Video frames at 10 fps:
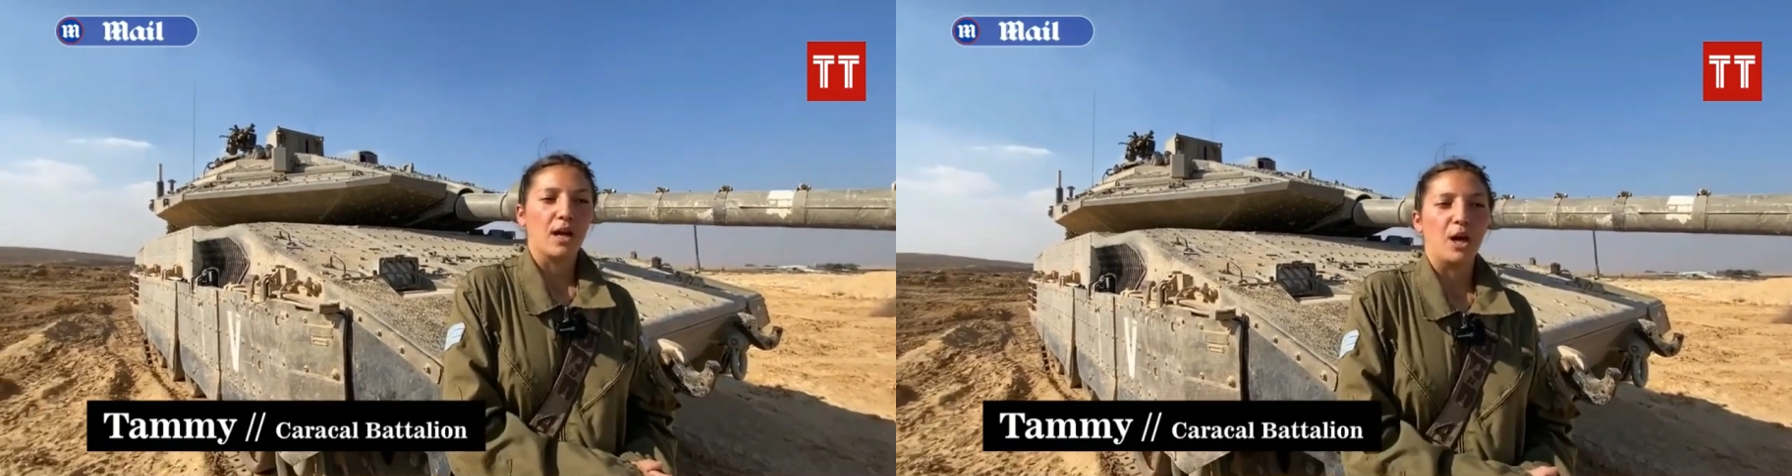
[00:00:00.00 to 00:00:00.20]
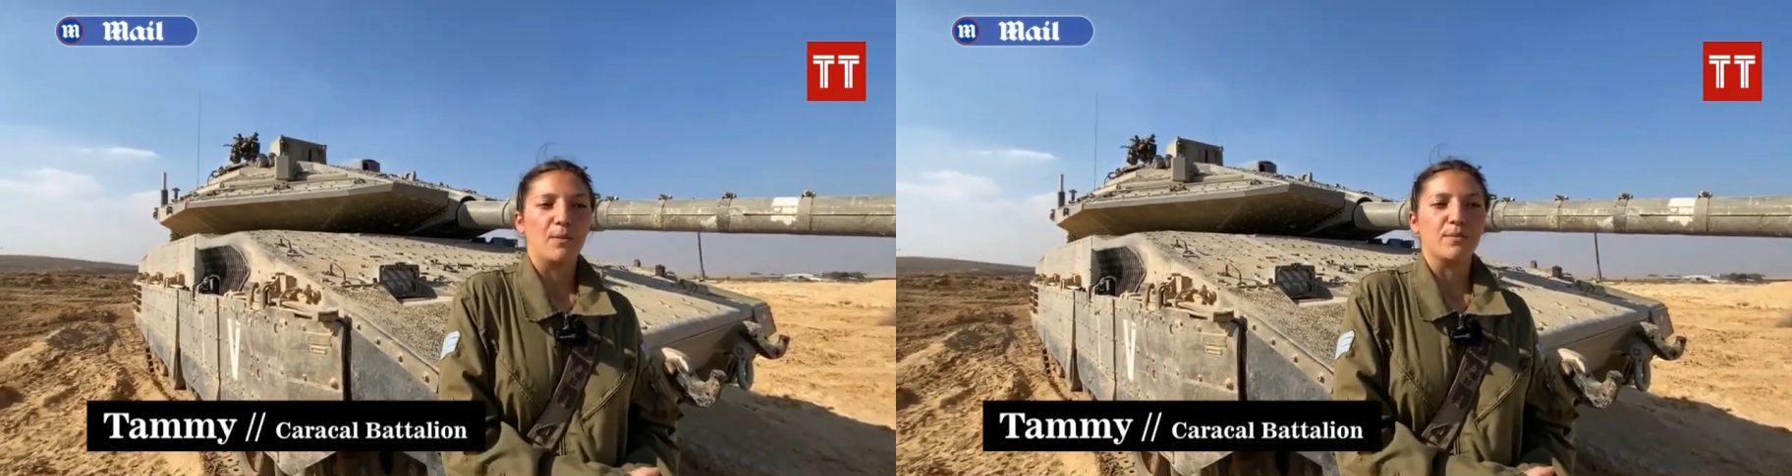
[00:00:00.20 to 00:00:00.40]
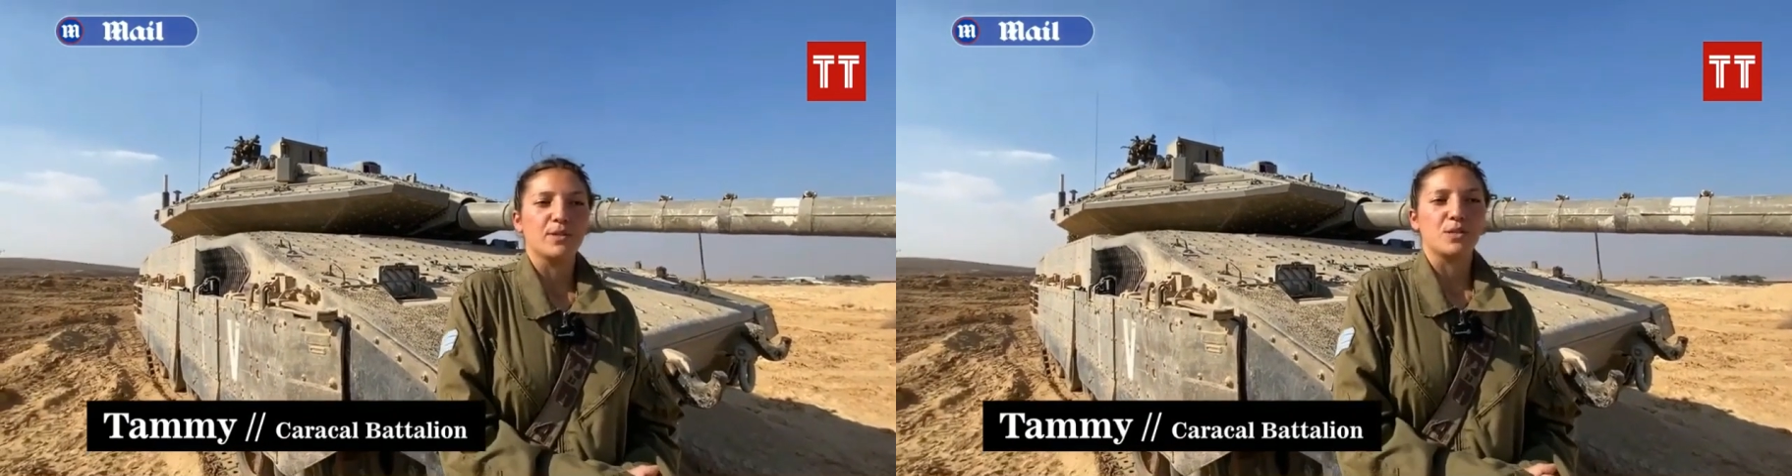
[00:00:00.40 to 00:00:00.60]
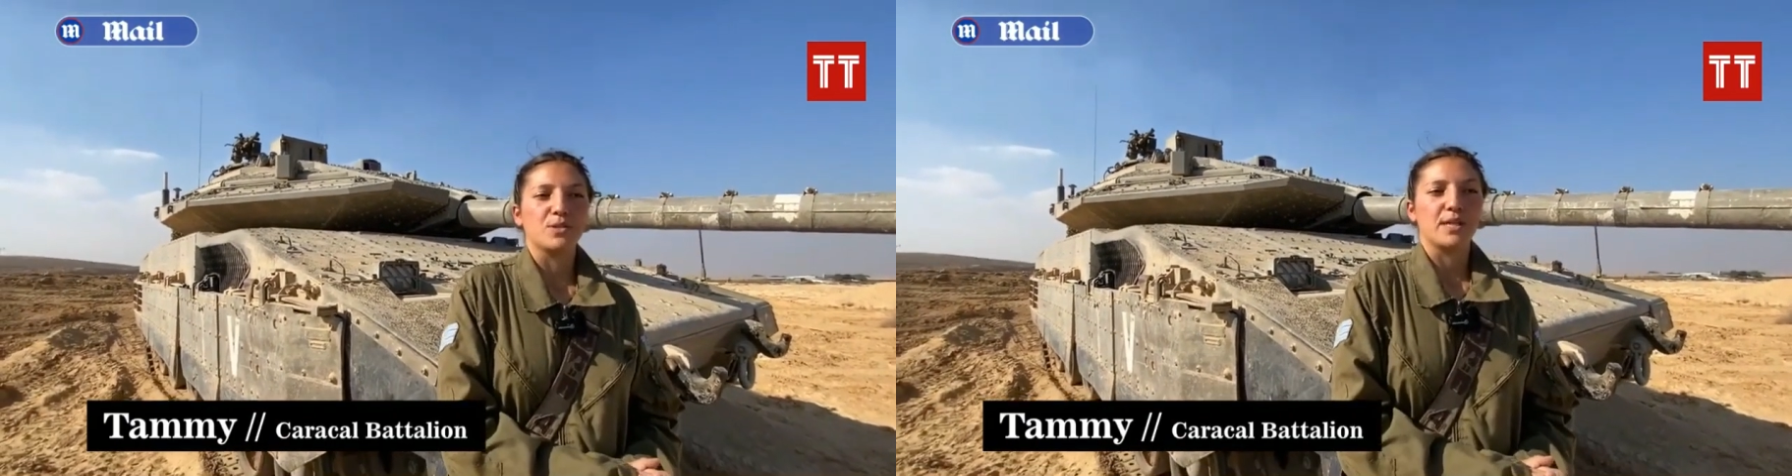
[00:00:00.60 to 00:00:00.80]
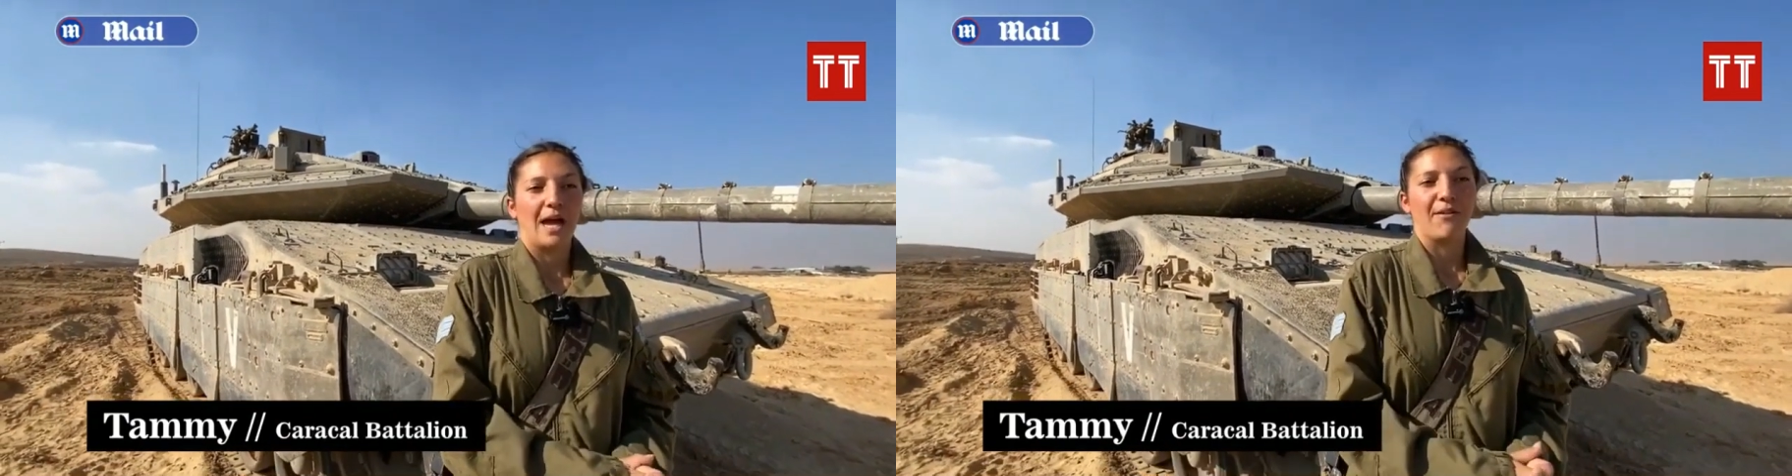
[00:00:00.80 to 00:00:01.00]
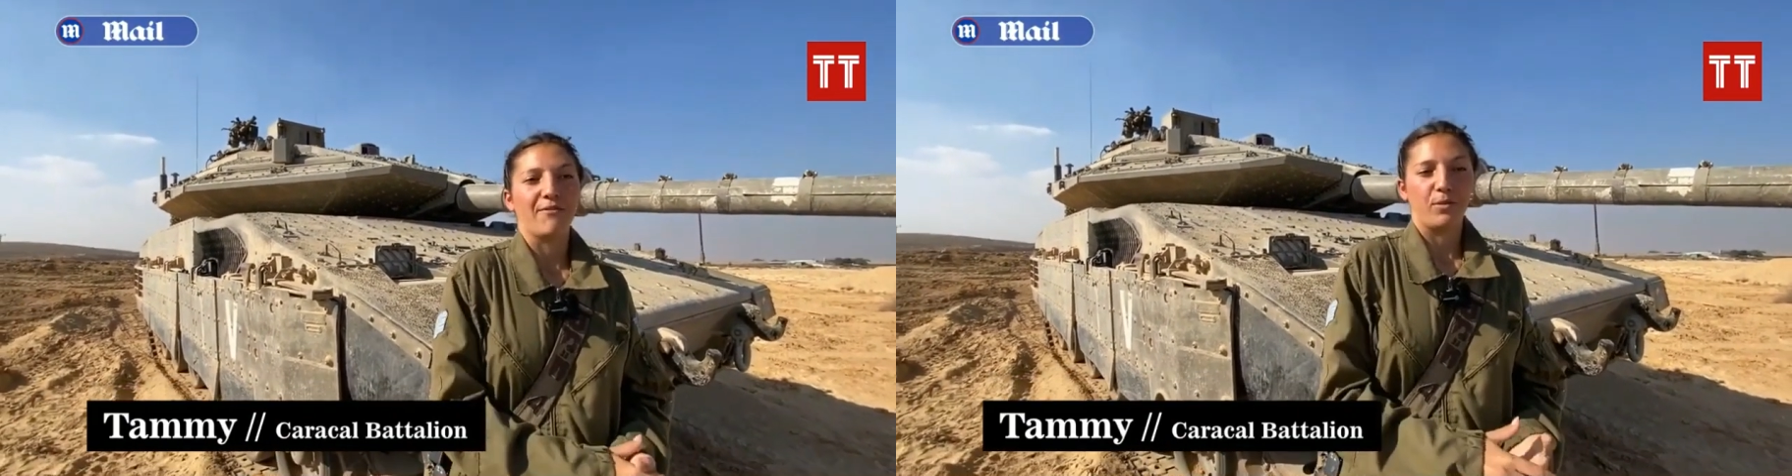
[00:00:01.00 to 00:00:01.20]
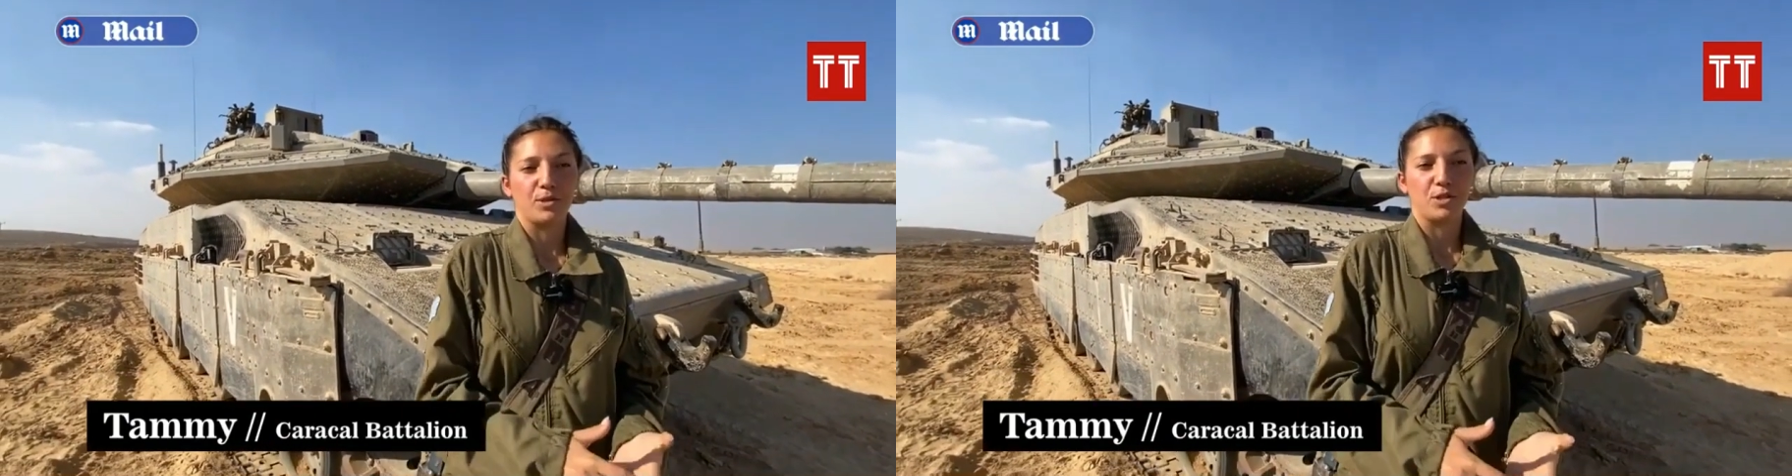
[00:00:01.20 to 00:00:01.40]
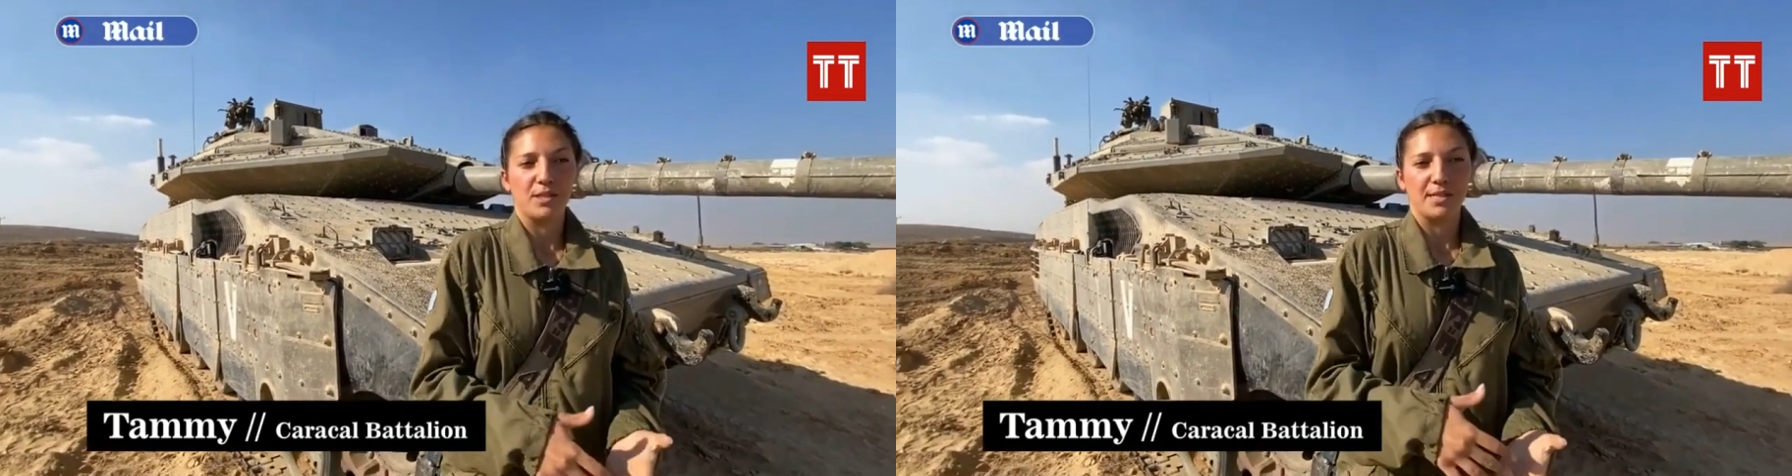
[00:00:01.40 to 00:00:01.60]

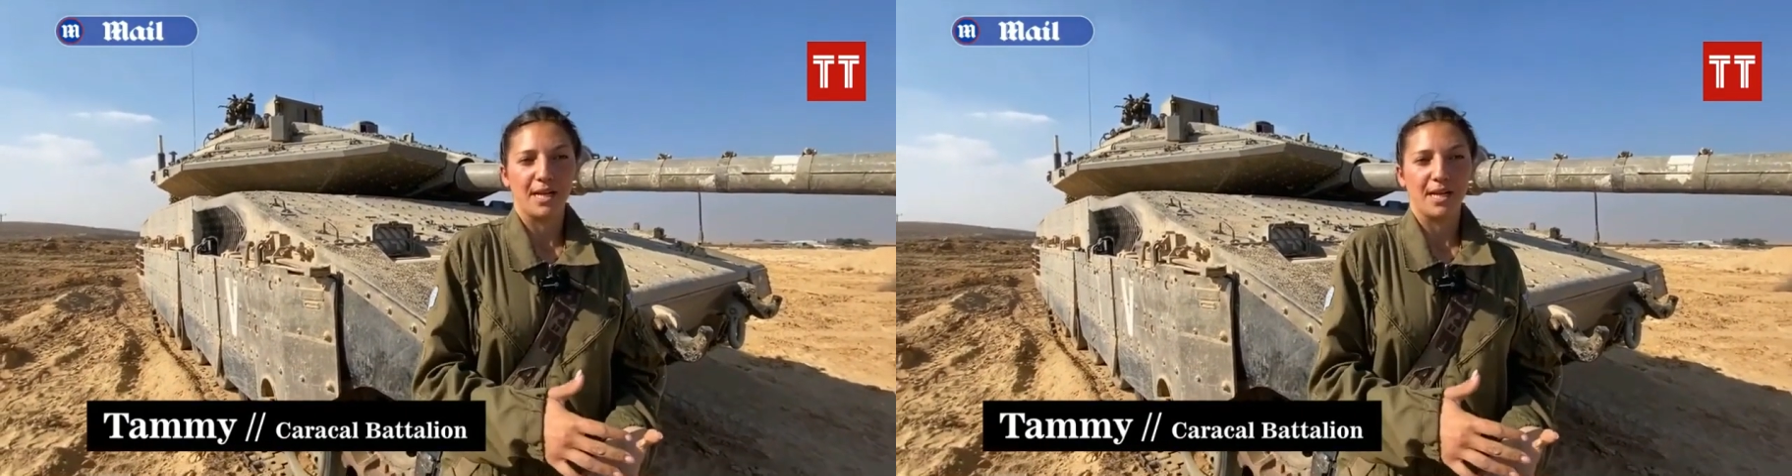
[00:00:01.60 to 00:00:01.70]
to